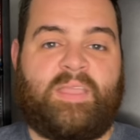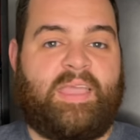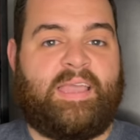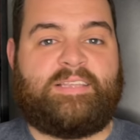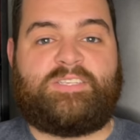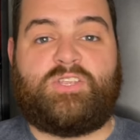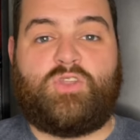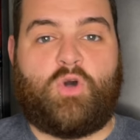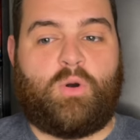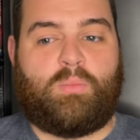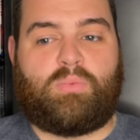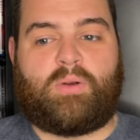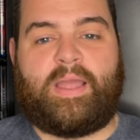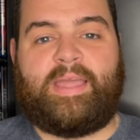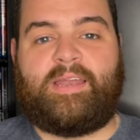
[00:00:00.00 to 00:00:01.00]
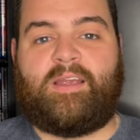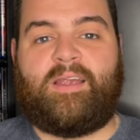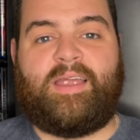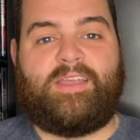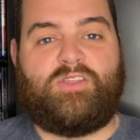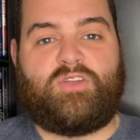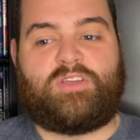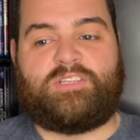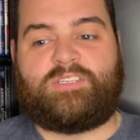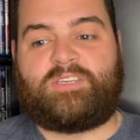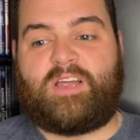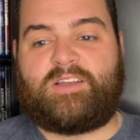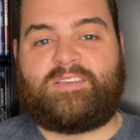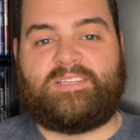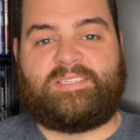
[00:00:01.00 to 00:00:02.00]
it's a no-brainer, and you can
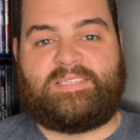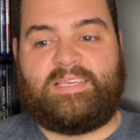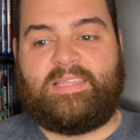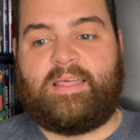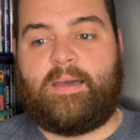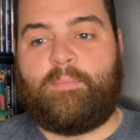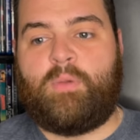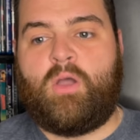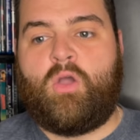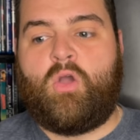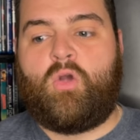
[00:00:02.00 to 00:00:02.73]
start to see them